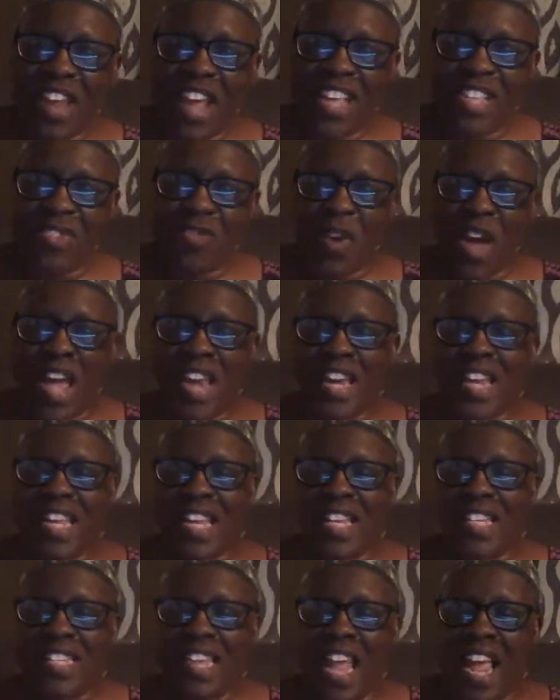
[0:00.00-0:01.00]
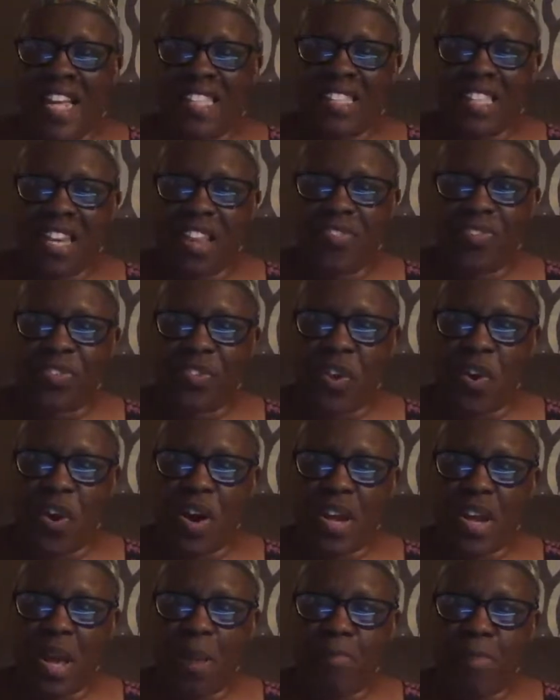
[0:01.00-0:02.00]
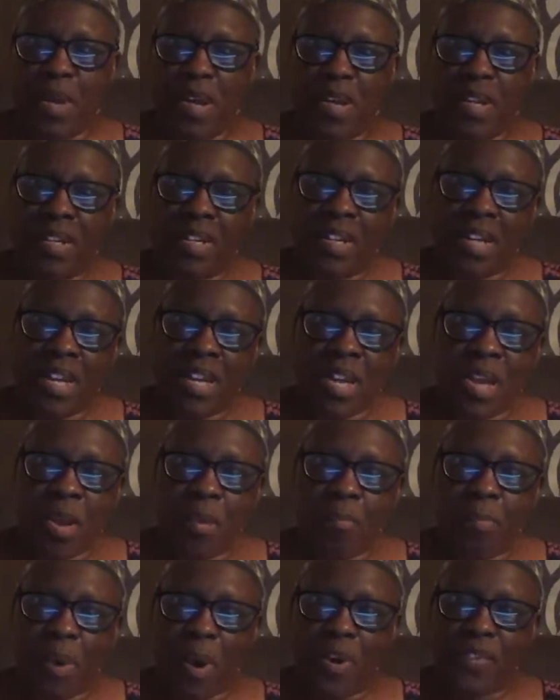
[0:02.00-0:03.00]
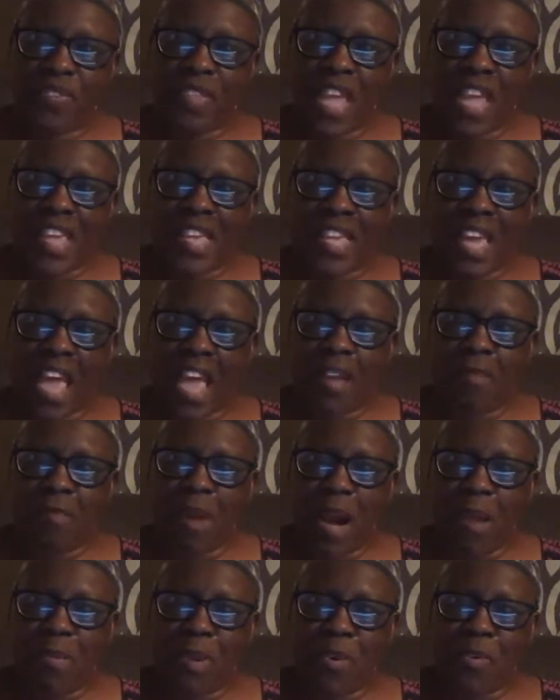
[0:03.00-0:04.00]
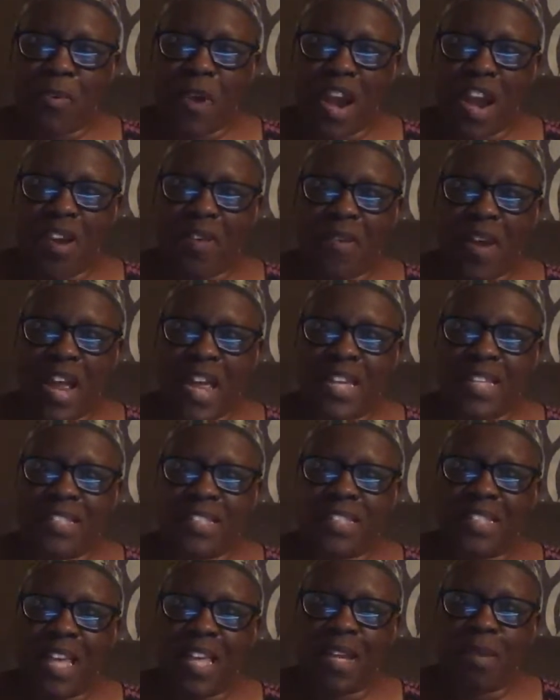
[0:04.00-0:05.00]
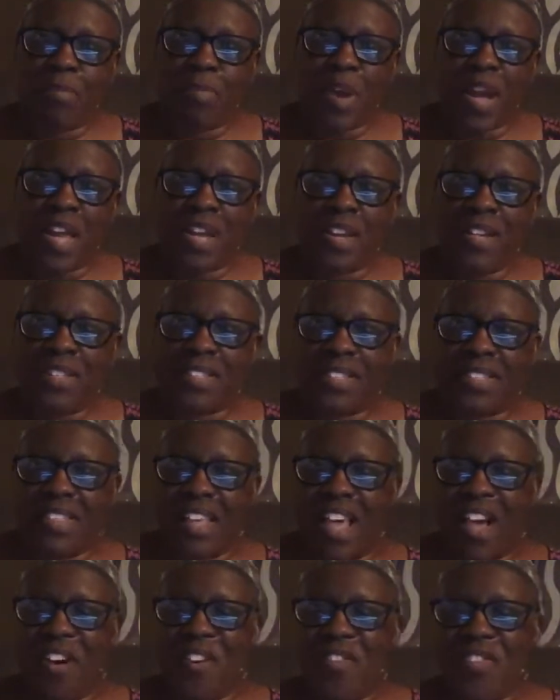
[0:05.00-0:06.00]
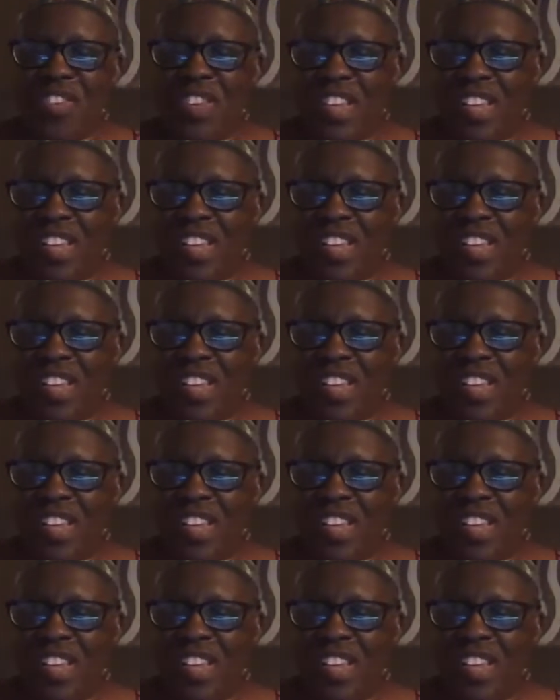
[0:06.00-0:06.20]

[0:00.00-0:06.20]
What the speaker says: That's right. And he dancing and throwing up a birthday cake. Mama Ray Ray is celebrating herself.